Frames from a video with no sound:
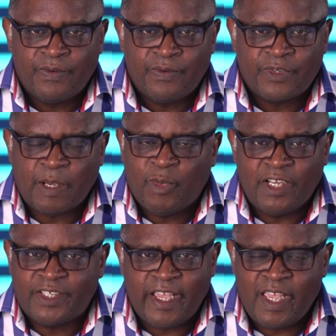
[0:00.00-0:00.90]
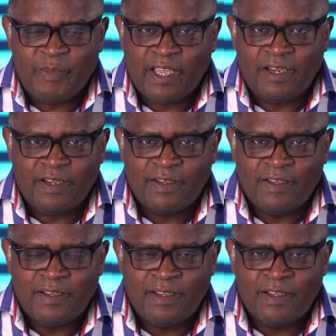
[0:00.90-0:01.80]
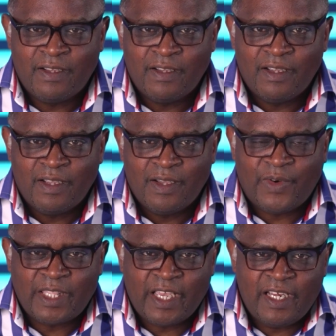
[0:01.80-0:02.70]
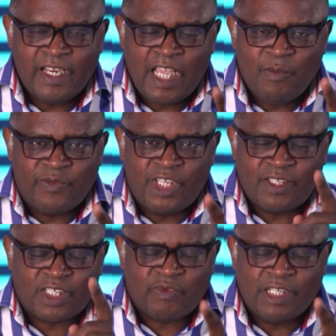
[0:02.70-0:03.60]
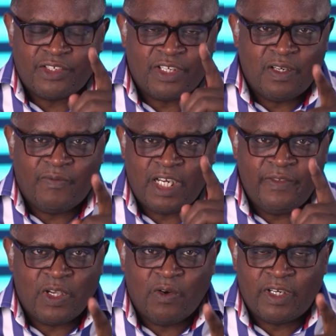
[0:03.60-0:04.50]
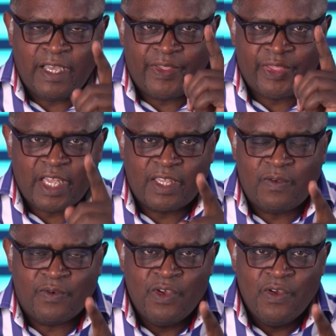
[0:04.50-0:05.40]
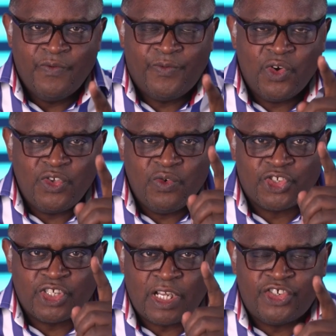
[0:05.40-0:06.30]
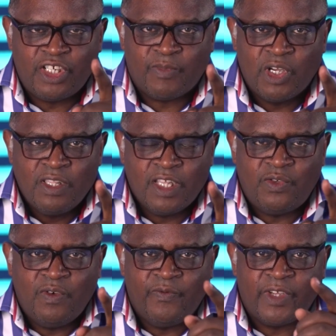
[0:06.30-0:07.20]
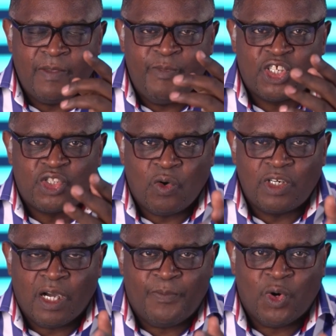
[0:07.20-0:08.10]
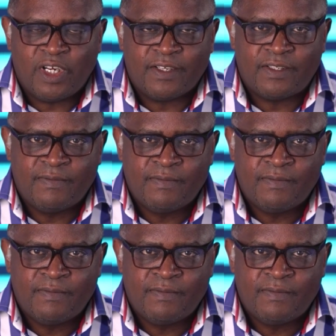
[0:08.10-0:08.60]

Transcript: Somebody say amen. Father, in the name of Jesus Christ, the Son of the living God, I thank you for your sonship that you have bestowed upon us.